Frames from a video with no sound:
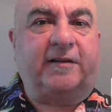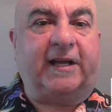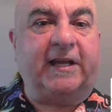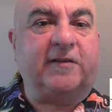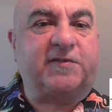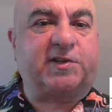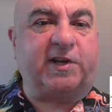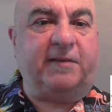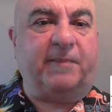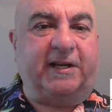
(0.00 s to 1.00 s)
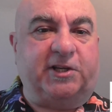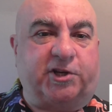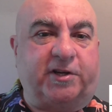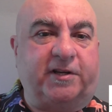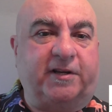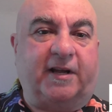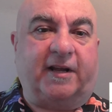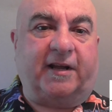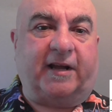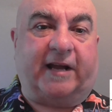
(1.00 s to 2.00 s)
The key of C major
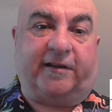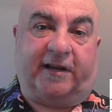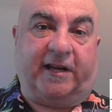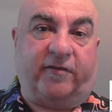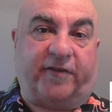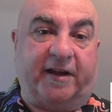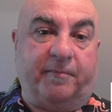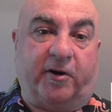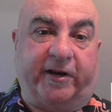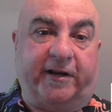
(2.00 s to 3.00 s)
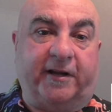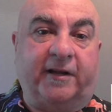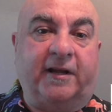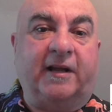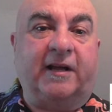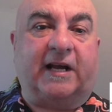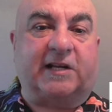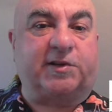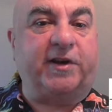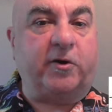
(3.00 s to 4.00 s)
and the key of A minor
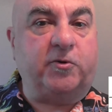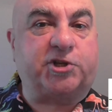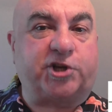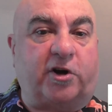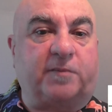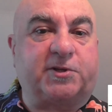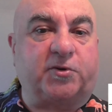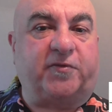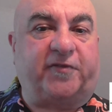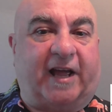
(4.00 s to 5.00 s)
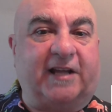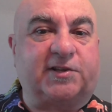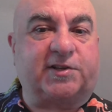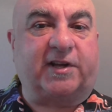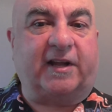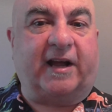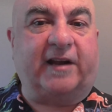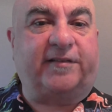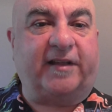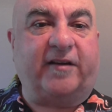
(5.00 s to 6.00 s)
has no sharps or flats
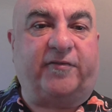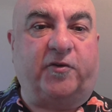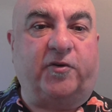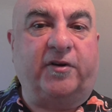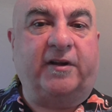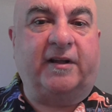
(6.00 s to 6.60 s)
and therefore